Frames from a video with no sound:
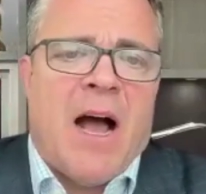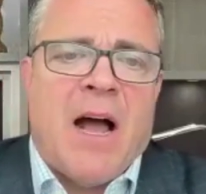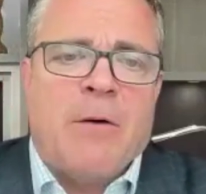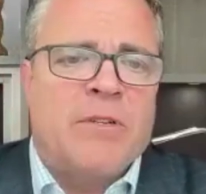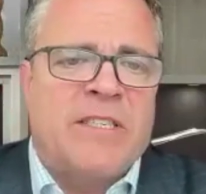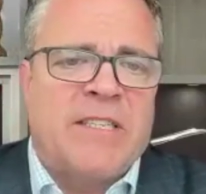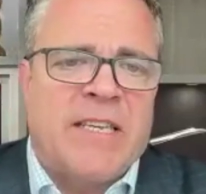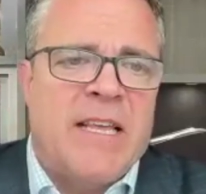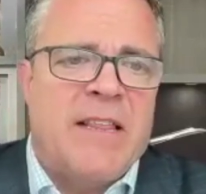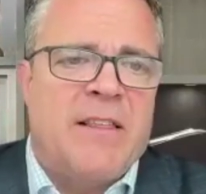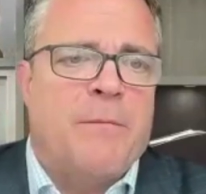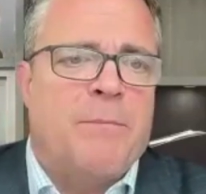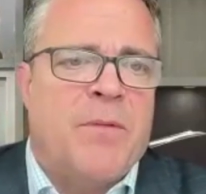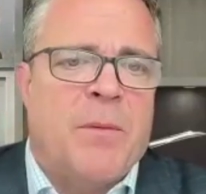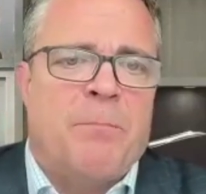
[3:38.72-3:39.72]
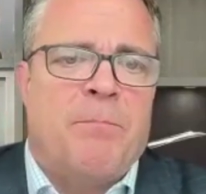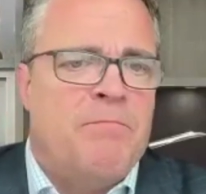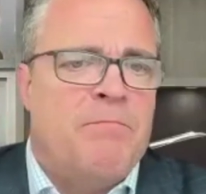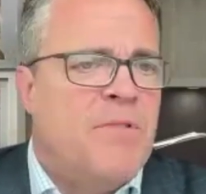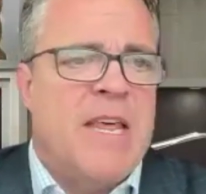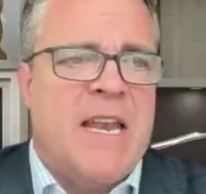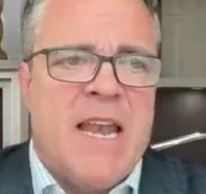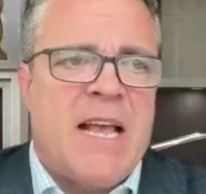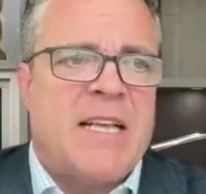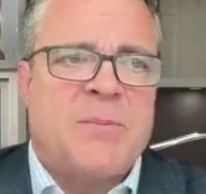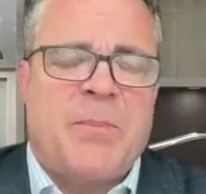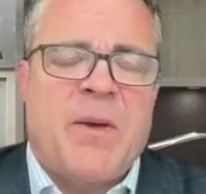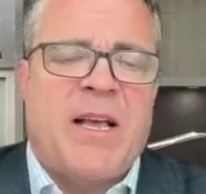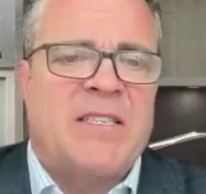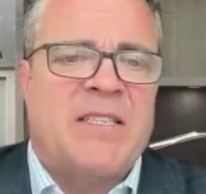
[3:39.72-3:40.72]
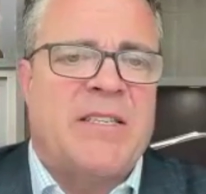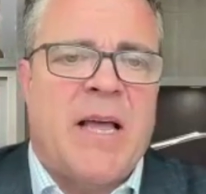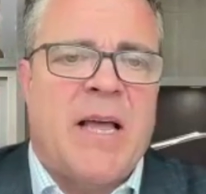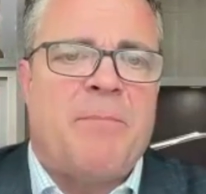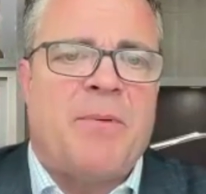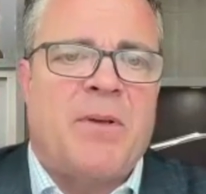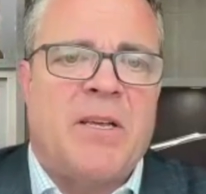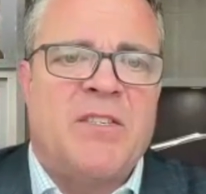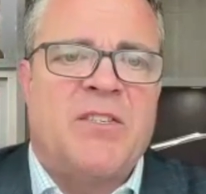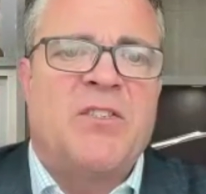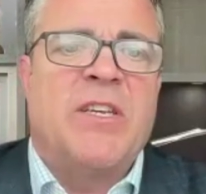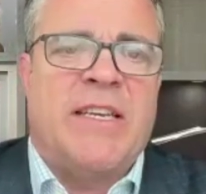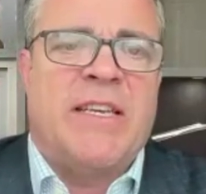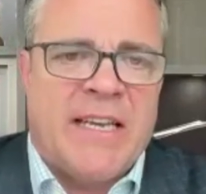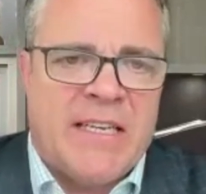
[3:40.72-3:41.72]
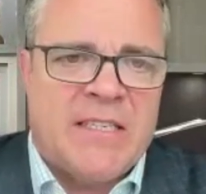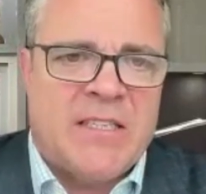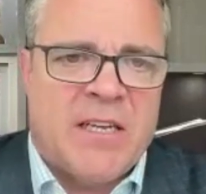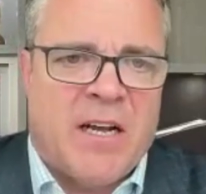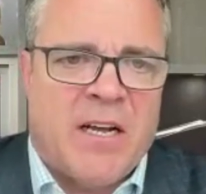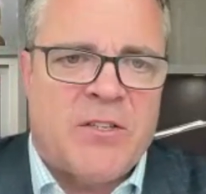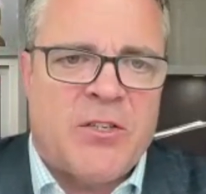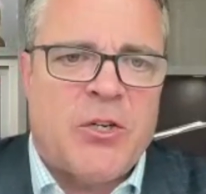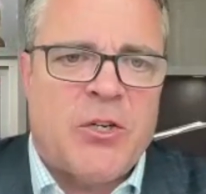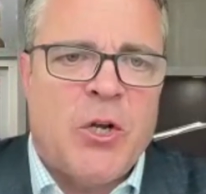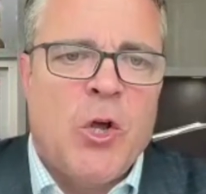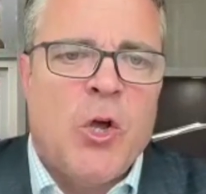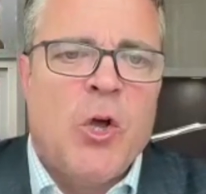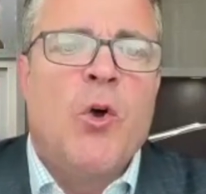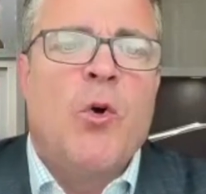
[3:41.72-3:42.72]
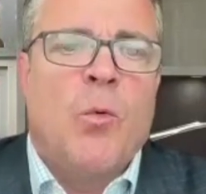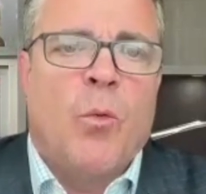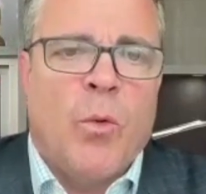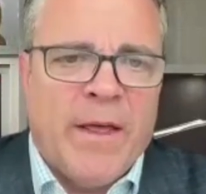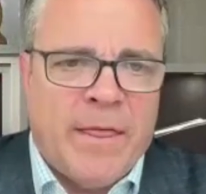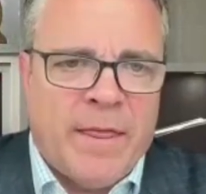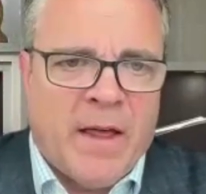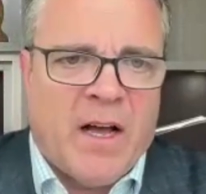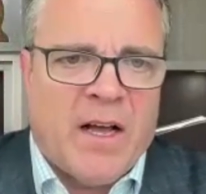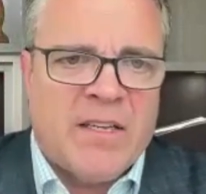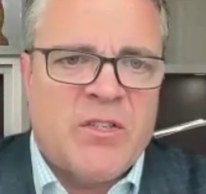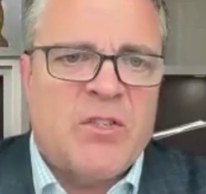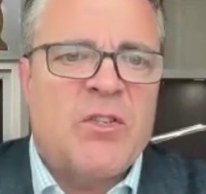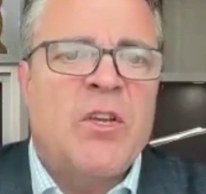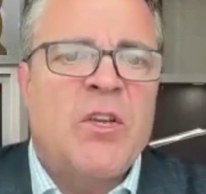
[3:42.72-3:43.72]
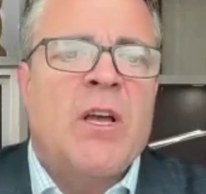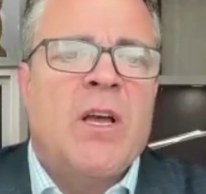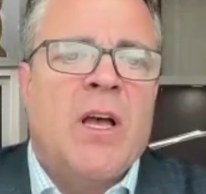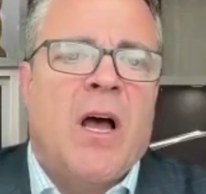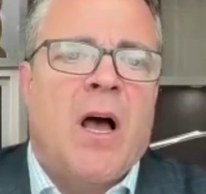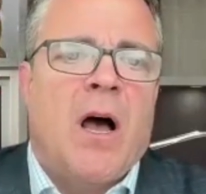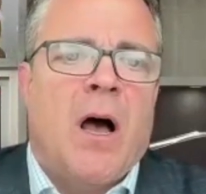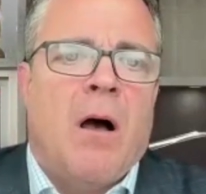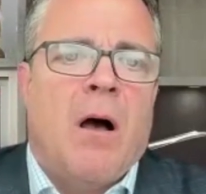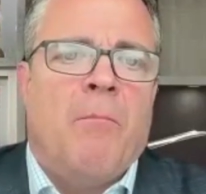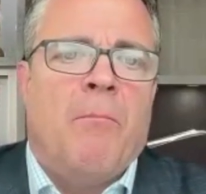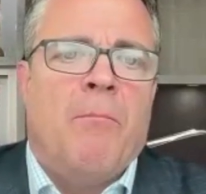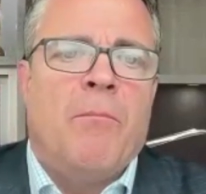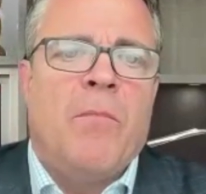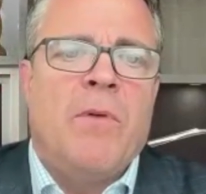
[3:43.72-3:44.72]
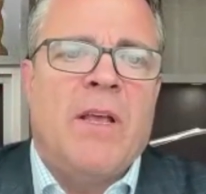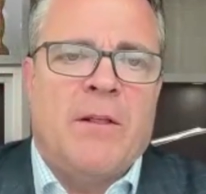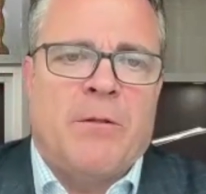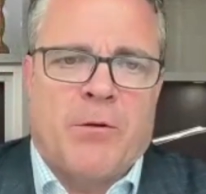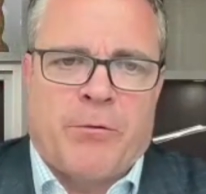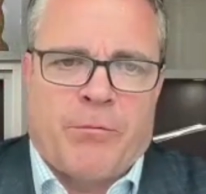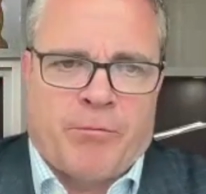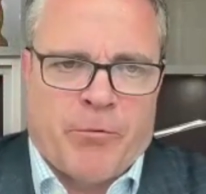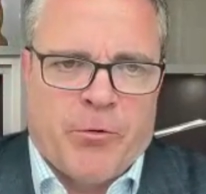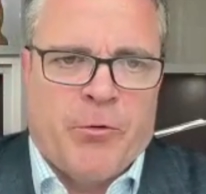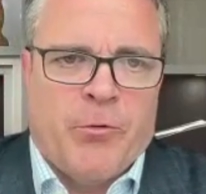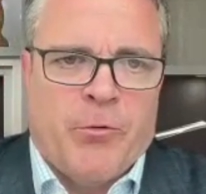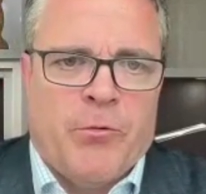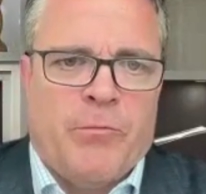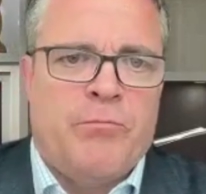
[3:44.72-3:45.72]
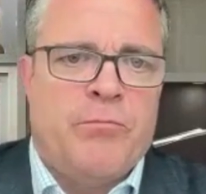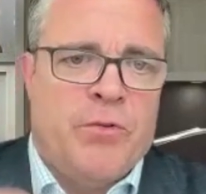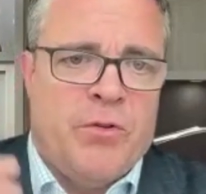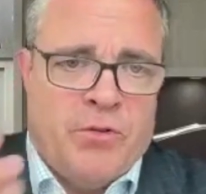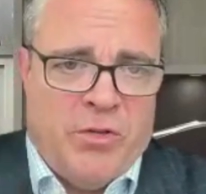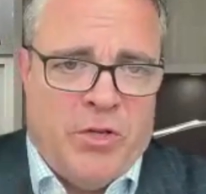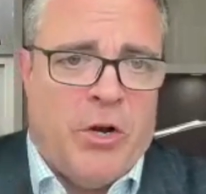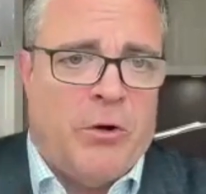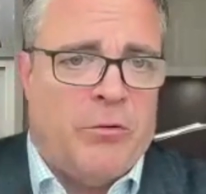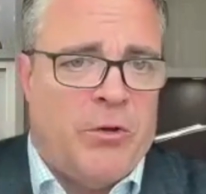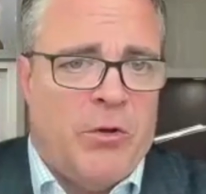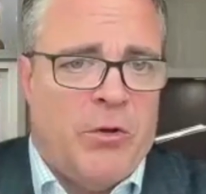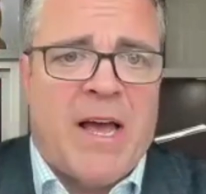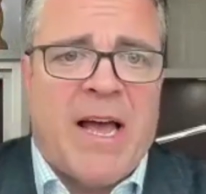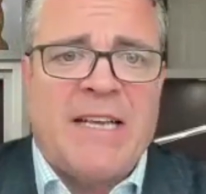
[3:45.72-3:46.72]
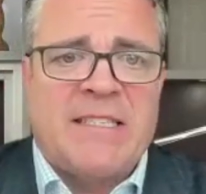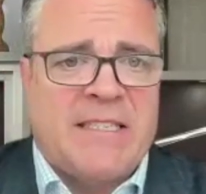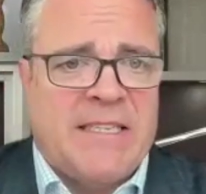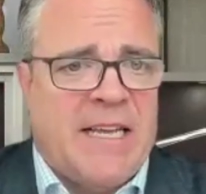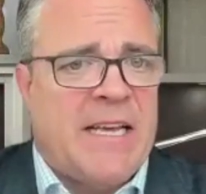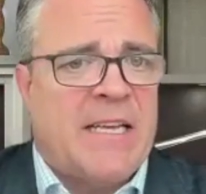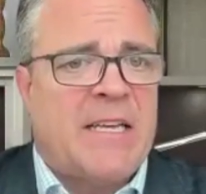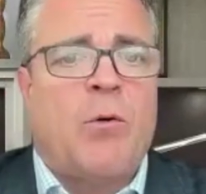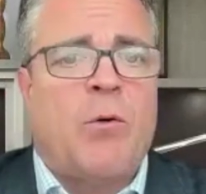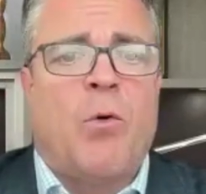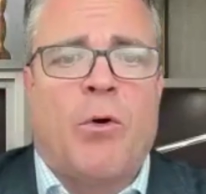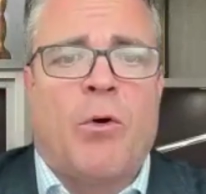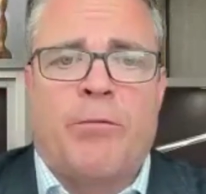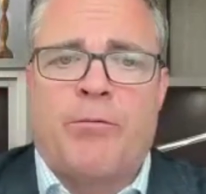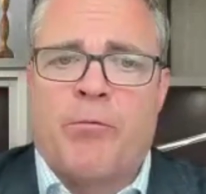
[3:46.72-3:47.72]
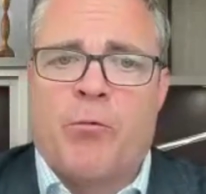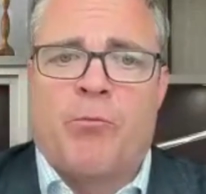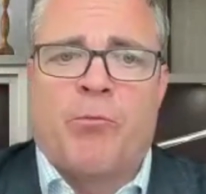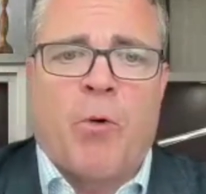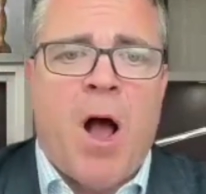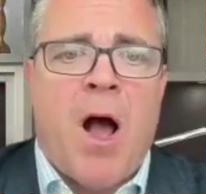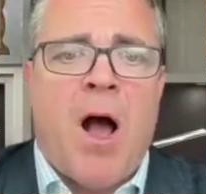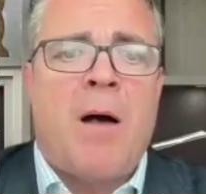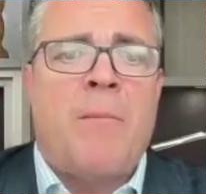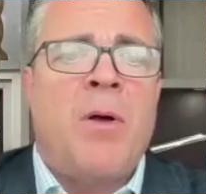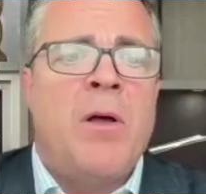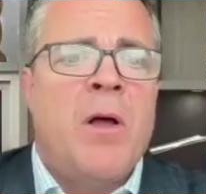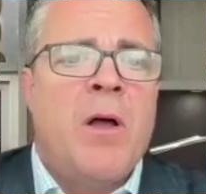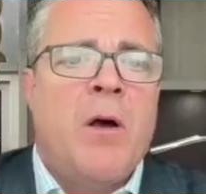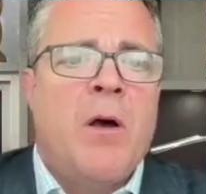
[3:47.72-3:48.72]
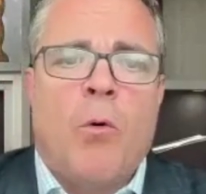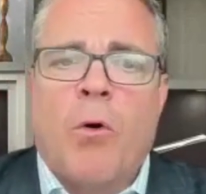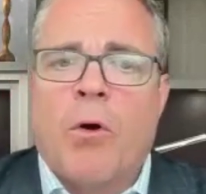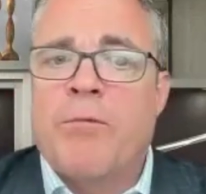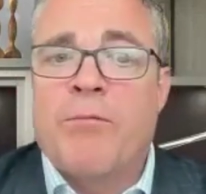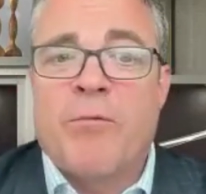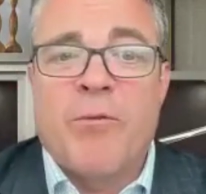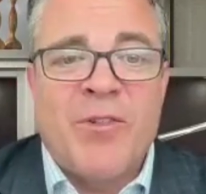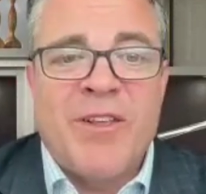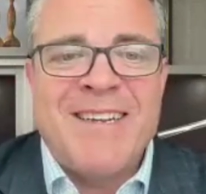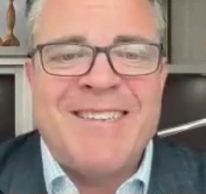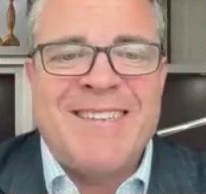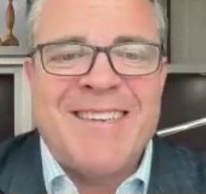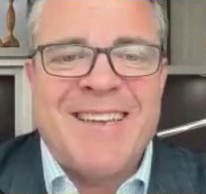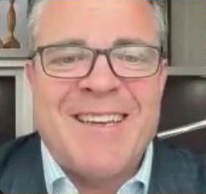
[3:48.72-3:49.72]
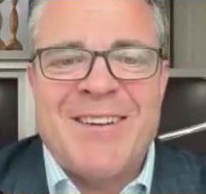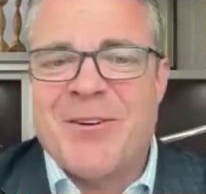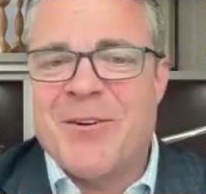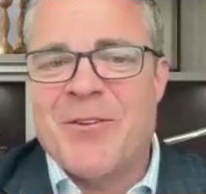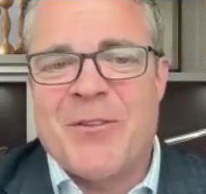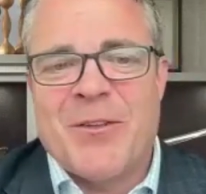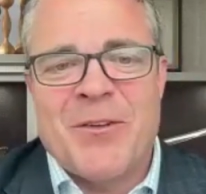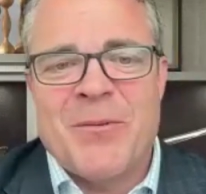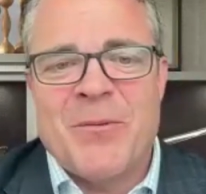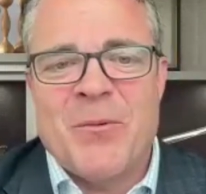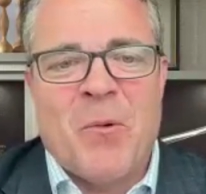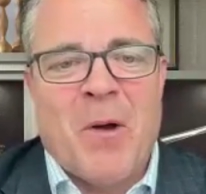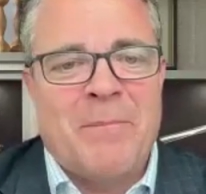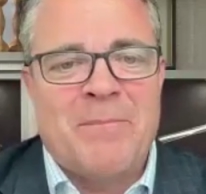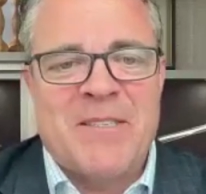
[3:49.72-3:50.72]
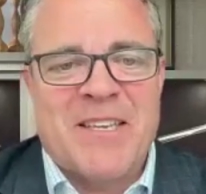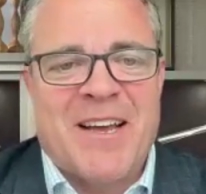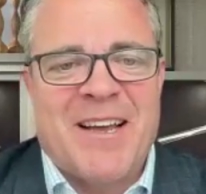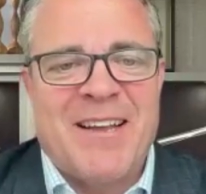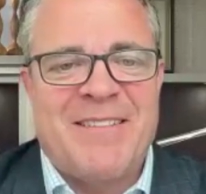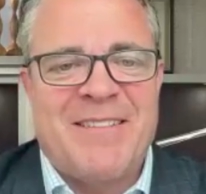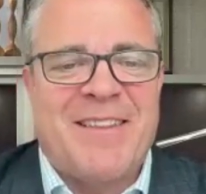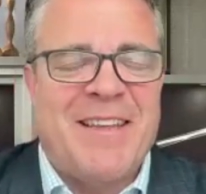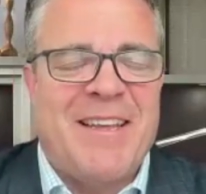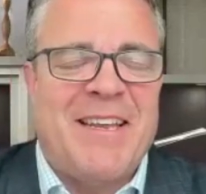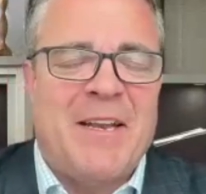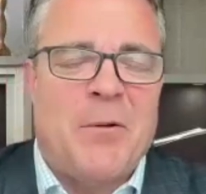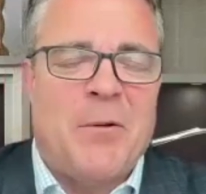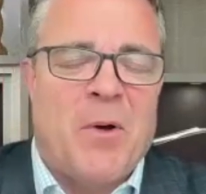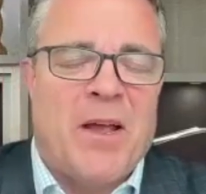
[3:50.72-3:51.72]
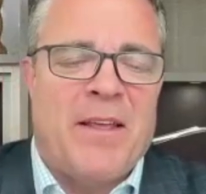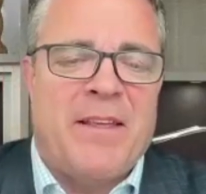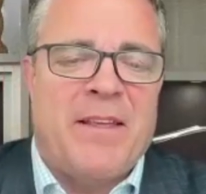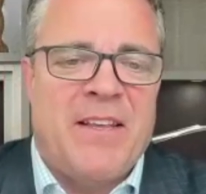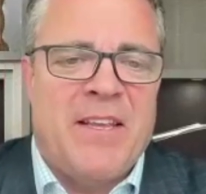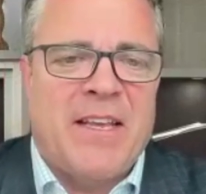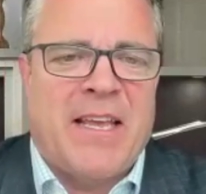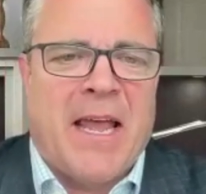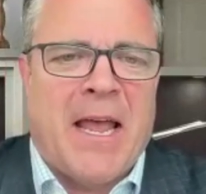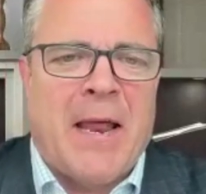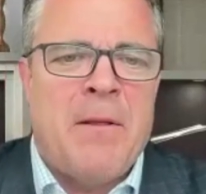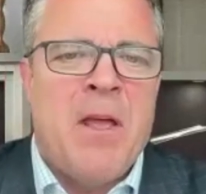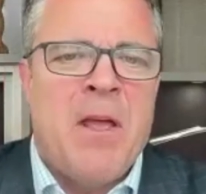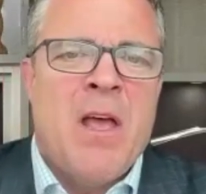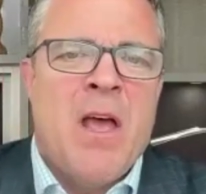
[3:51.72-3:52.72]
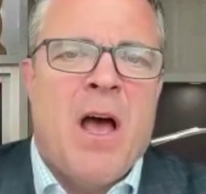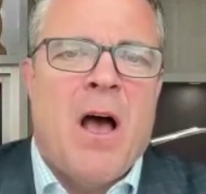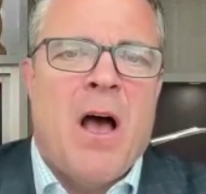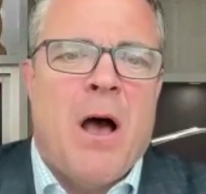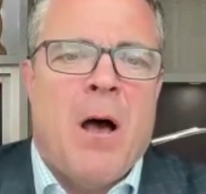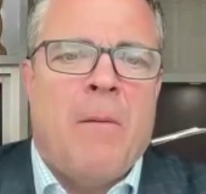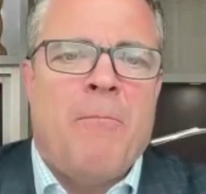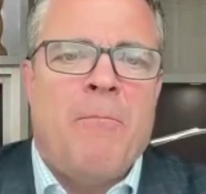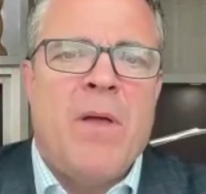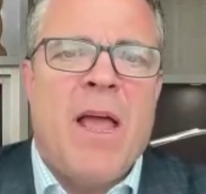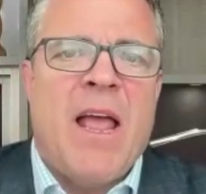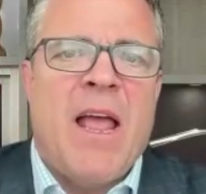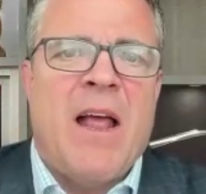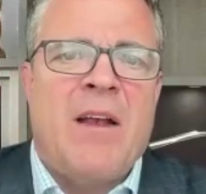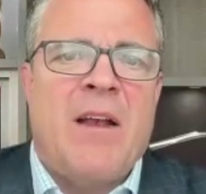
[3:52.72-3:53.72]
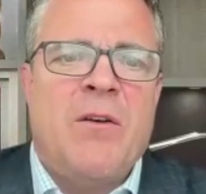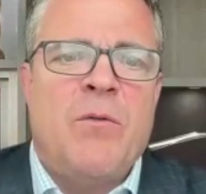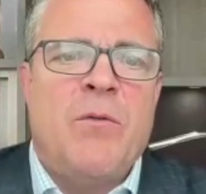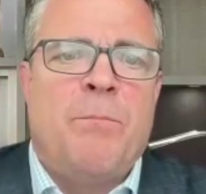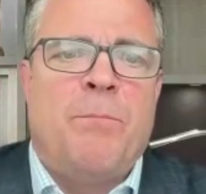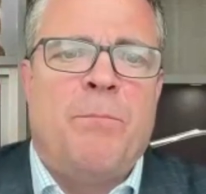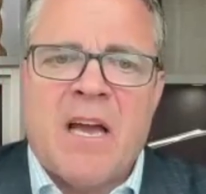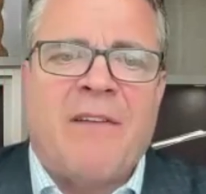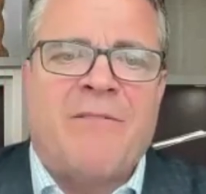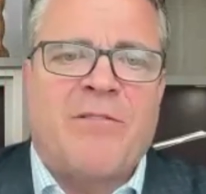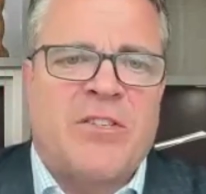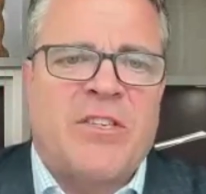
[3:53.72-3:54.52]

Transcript: I would say the next best step is to get in touch with us, either through you guys, Nick, or through Rob, or through LinkedIn or the website, any way that you can, and begin a